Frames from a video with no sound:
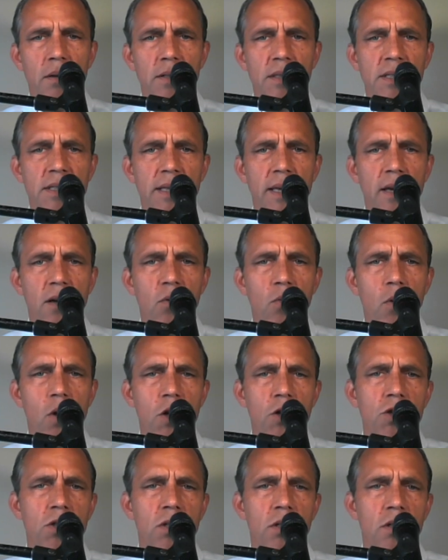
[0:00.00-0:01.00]
Seattle,
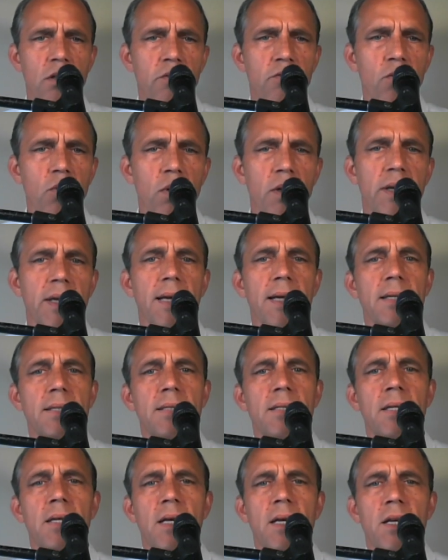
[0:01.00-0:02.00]
Washington
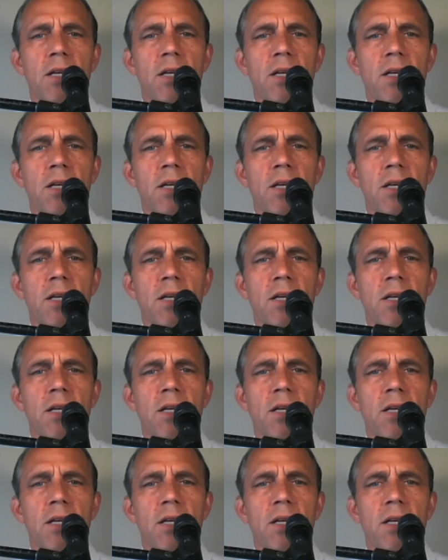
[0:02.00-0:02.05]
forecast.